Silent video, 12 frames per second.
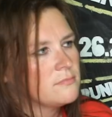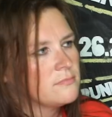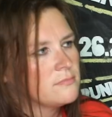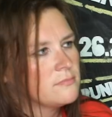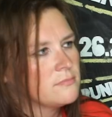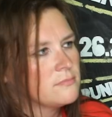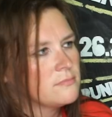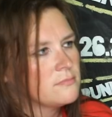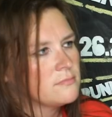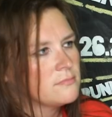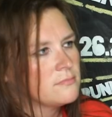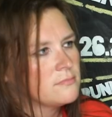
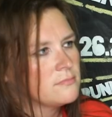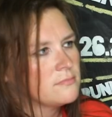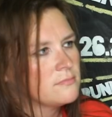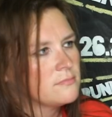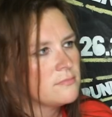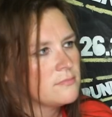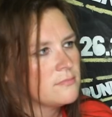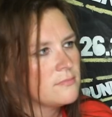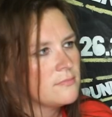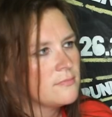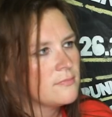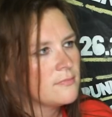
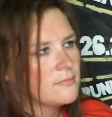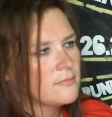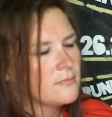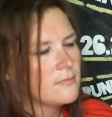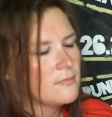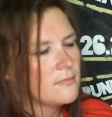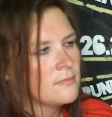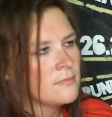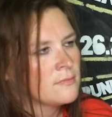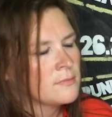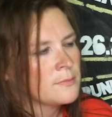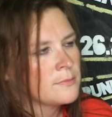
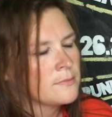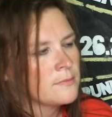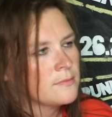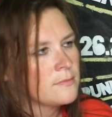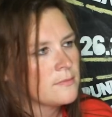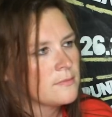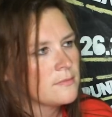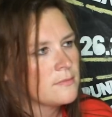The person shown says nothing.